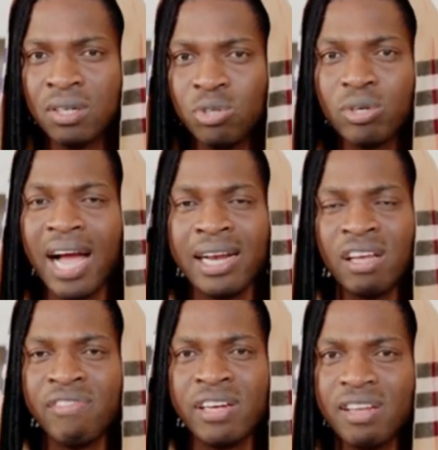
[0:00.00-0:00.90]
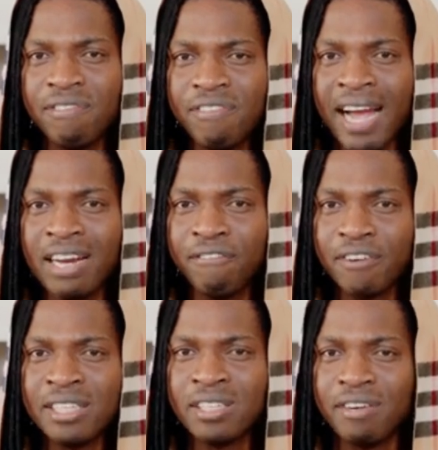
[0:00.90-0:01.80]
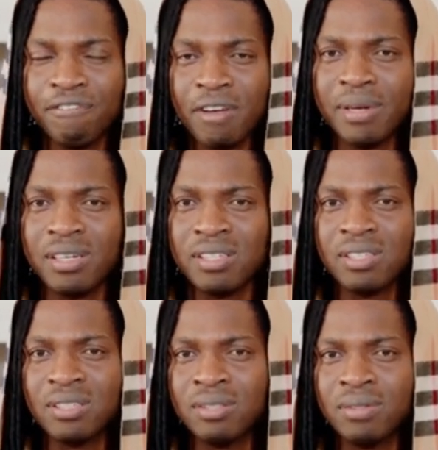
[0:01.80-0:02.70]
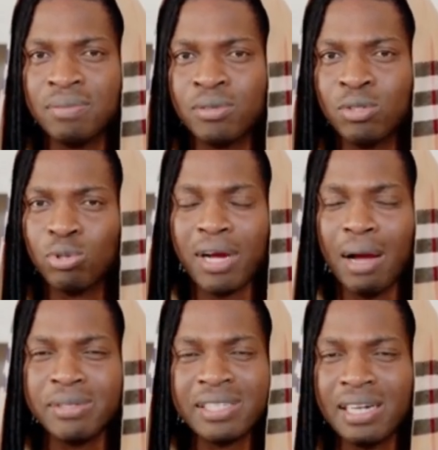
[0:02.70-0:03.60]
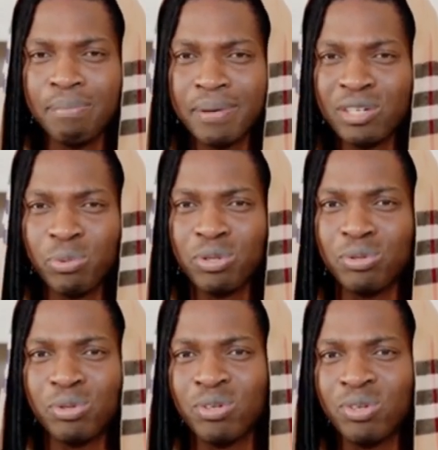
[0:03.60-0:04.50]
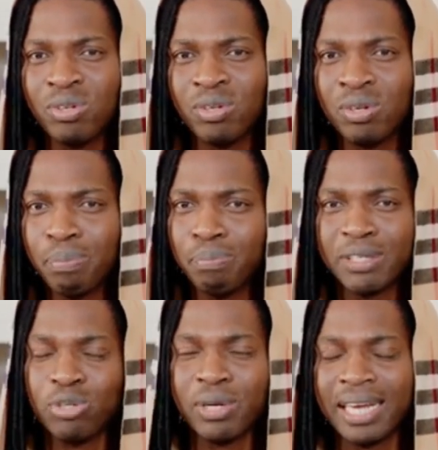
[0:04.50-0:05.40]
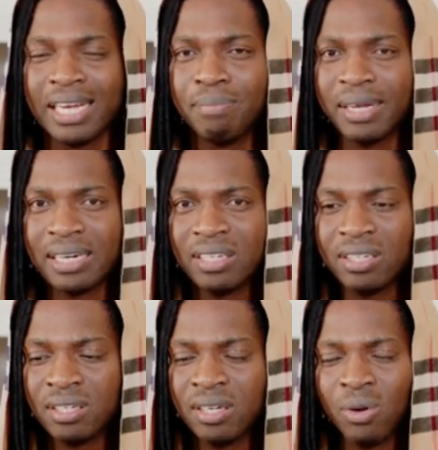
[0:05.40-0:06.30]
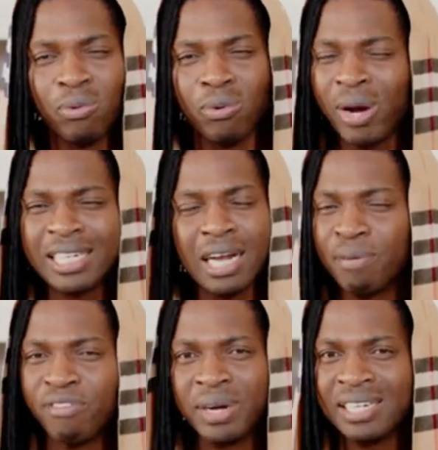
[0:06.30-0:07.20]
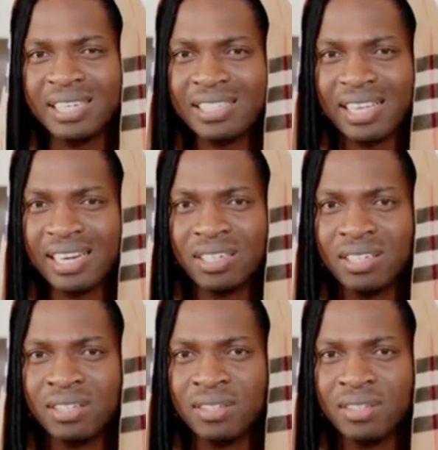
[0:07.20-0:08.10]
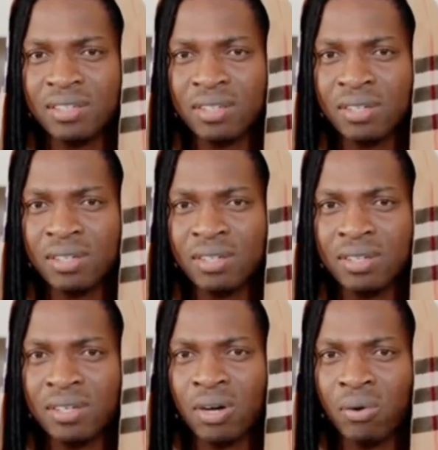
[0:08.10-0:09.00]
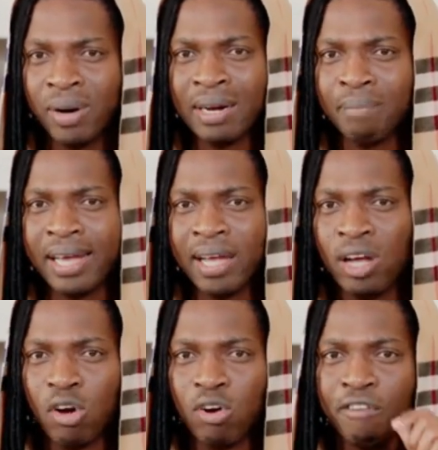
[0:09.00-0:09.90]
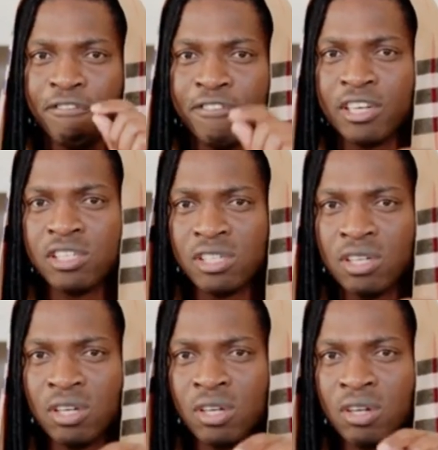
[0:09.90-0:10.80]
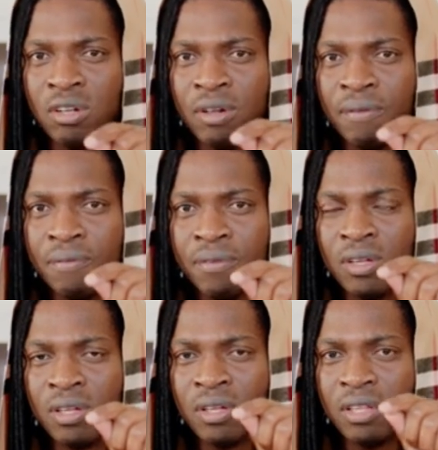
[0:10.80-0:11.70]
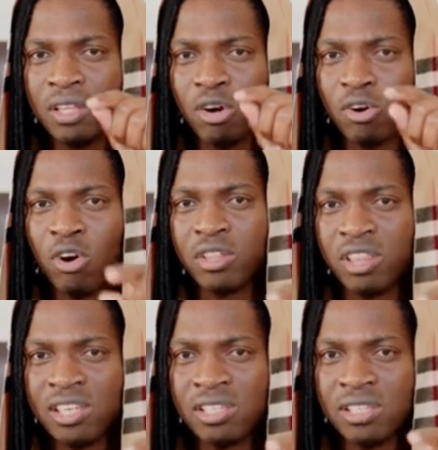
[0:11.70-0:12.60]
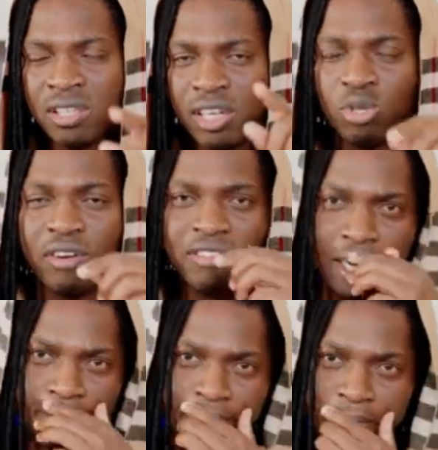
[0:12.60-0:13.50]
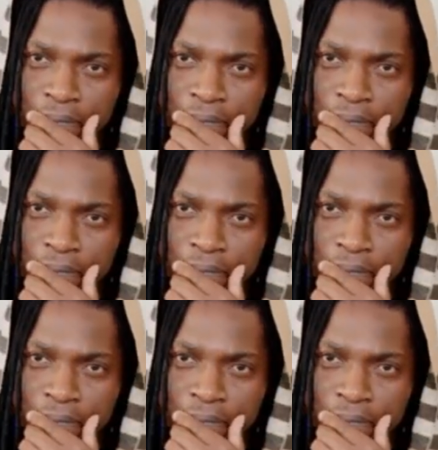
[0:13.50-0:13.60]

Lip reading: You can't even invite friends and families to come and celebrate with you, but you want to get married. What type of a wedding is that? Wode Maya, go fix the wrong things that you have done.